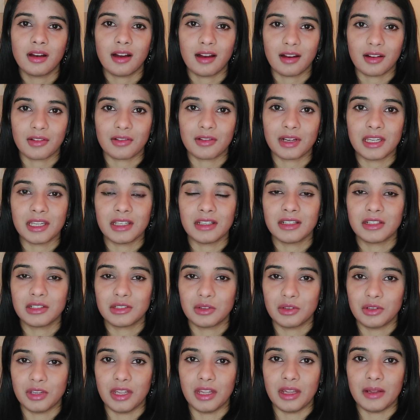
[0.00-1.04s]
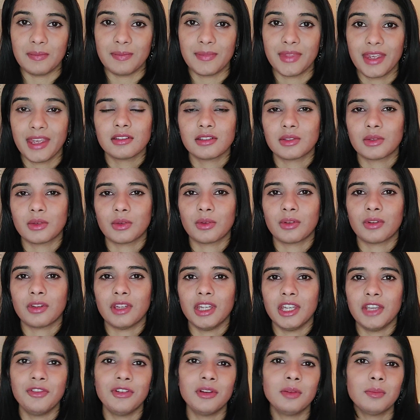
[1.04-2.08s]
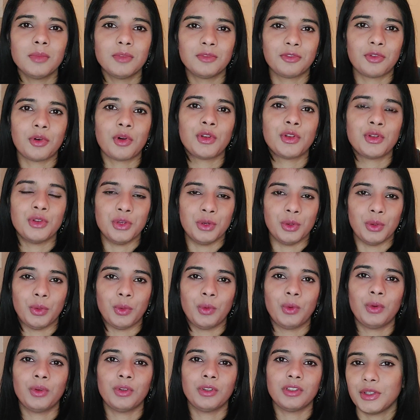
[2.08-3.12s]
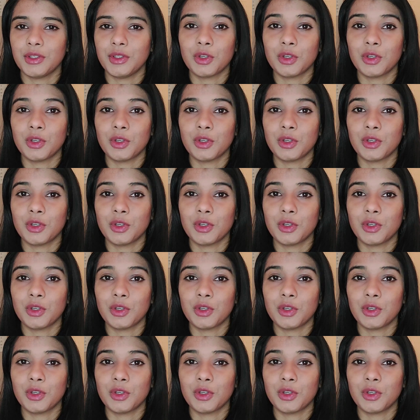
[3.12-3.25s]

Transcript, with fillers: occurring today so even before you know,